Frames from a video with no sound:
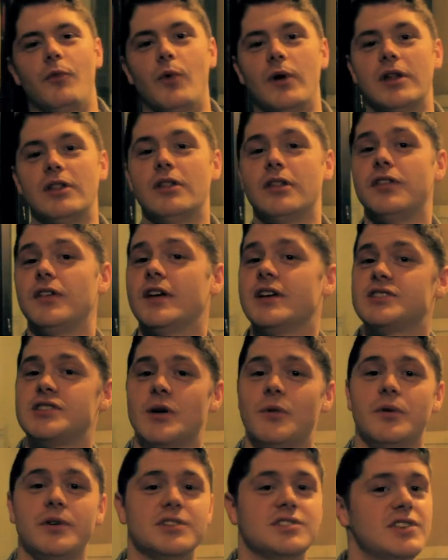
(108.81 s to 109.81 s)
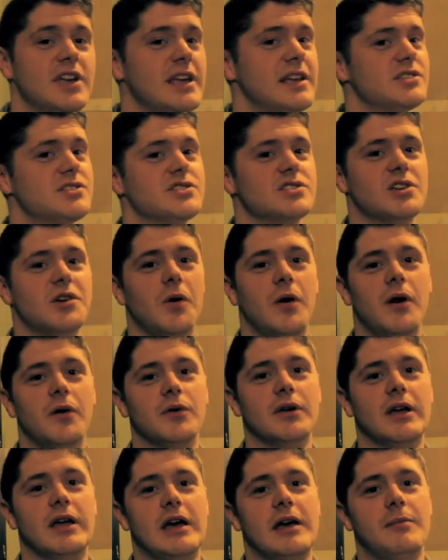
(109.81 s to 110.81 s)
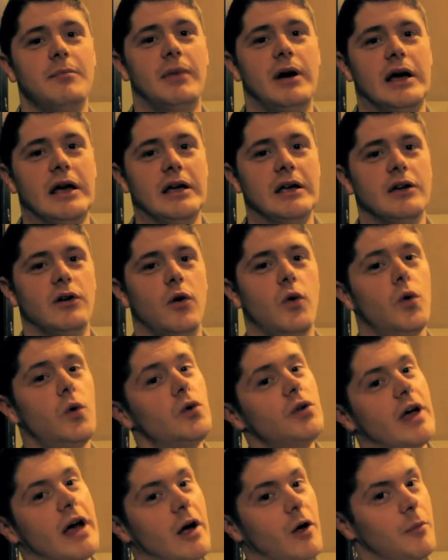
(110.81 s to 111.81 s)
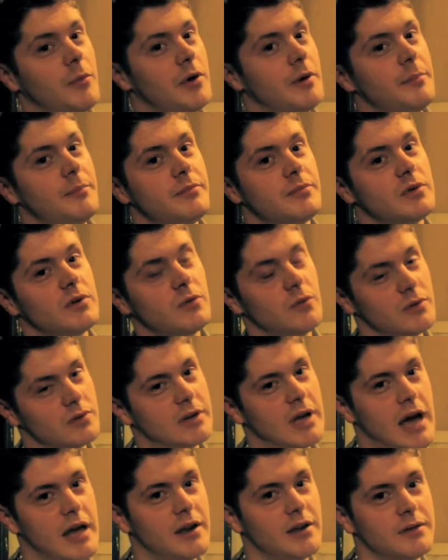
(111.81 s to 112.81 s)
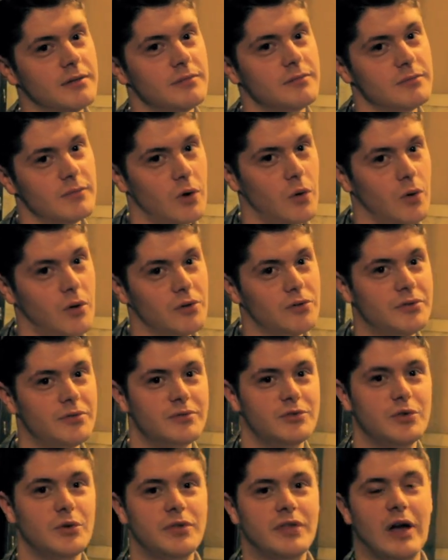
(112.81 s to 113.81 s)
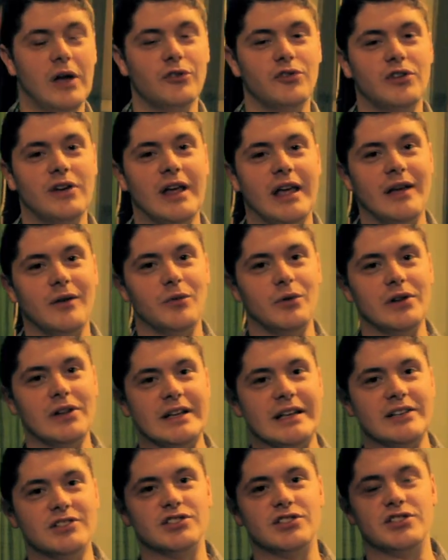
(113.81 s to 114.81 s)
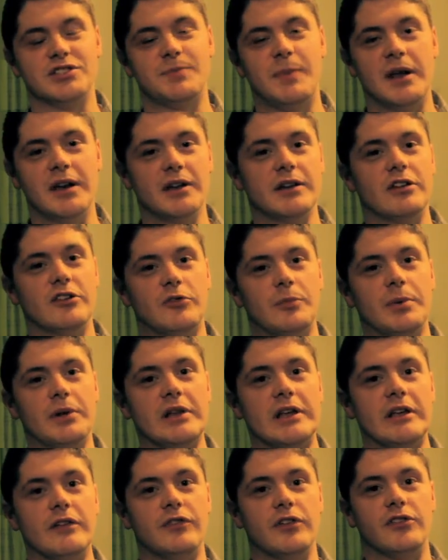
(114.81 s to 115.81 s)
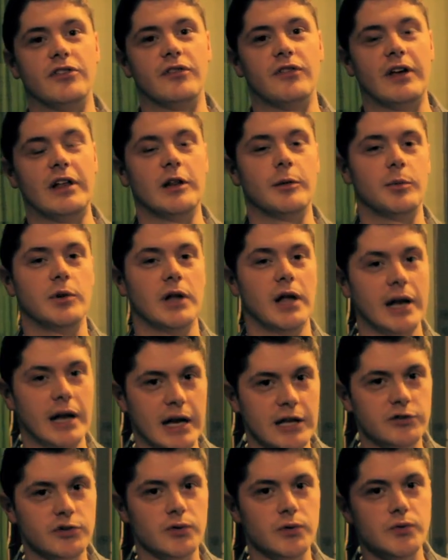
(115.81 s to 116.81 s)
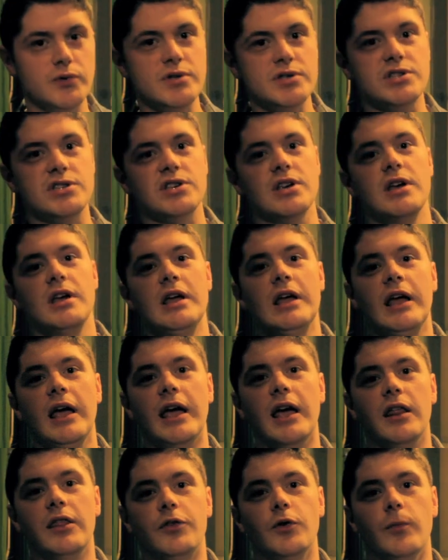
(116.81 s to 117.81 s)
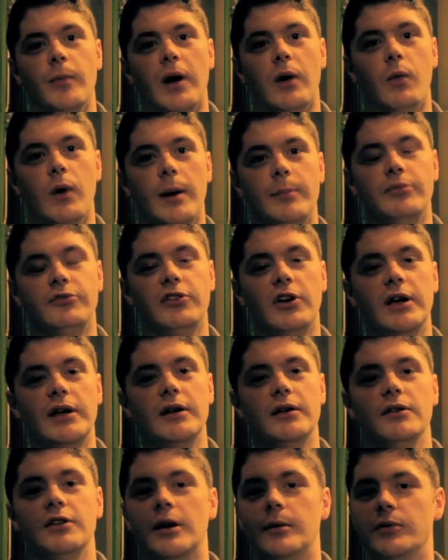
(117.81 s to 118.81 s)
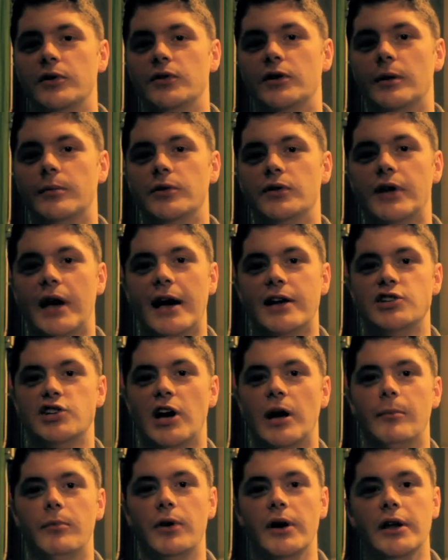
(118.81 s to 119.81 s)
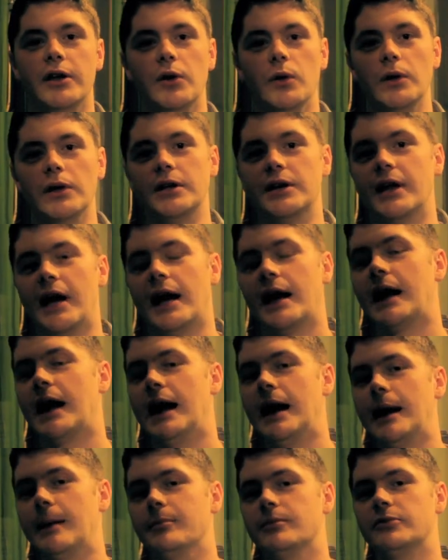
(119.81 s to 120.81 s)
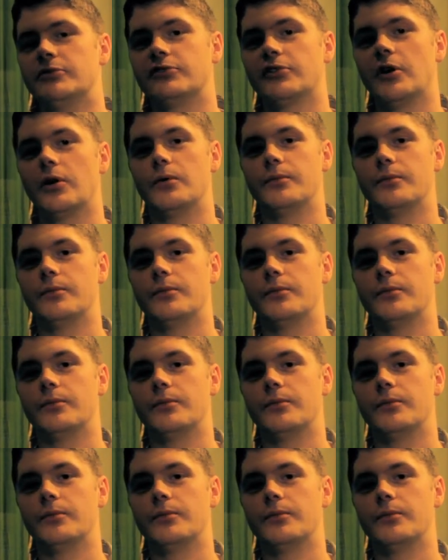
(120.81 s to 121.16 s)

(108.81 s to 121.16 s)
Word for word: one of the things I want to say is just go out and get my old album, well, kind of old, 2008 release, Suspended Disbelief. It's available on iTunes and through my website, www.johnbrandoli.com. So